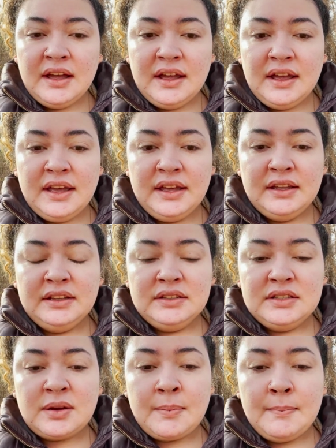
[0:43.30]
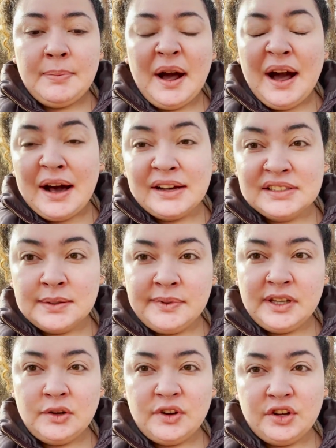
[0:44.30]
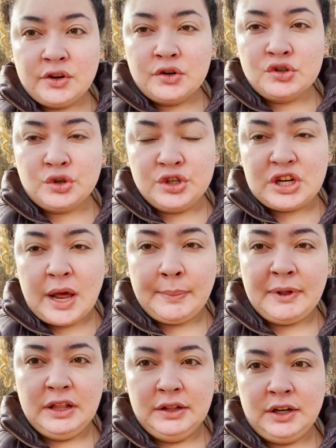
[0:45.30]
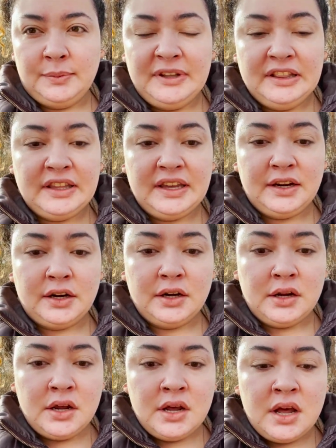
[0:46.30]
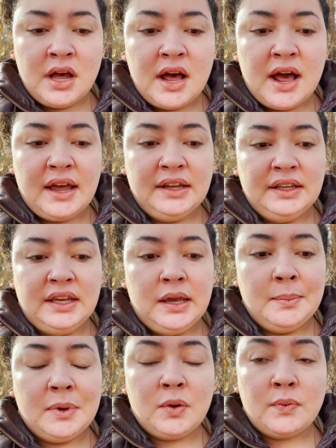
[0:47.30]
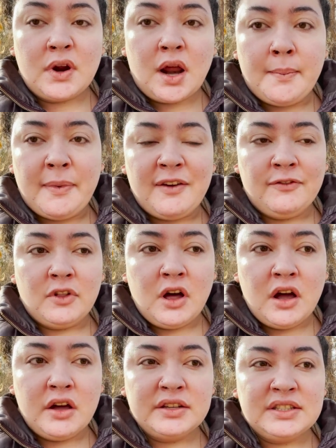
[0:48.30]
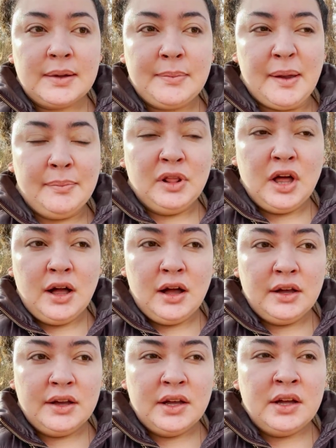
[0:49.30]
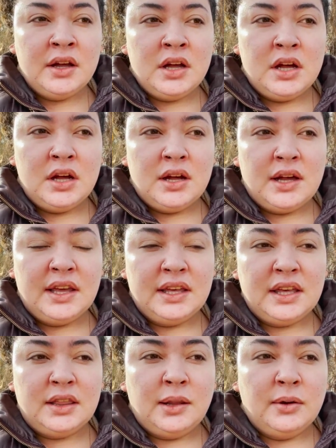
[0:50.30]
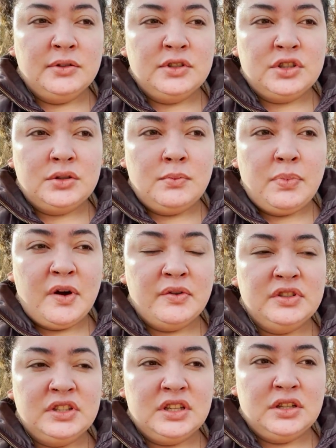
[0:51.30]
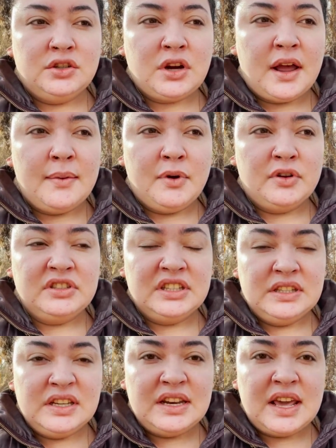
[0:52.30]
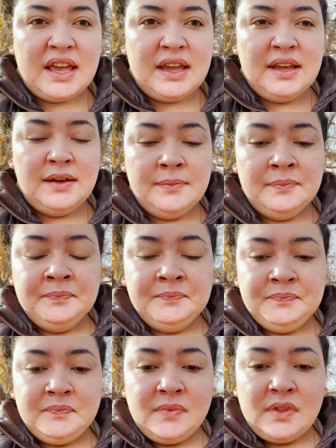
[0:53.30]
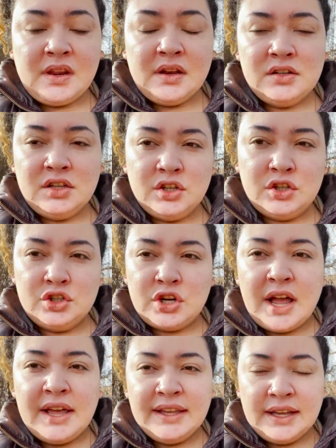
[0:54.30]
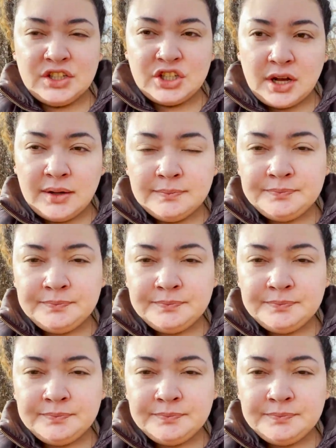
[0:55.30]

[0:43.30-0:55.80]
and possibly going grocery shopping a little bit later. I am gonna work on my vlogs and my blog and get those posted, try and posted today to try and catch up.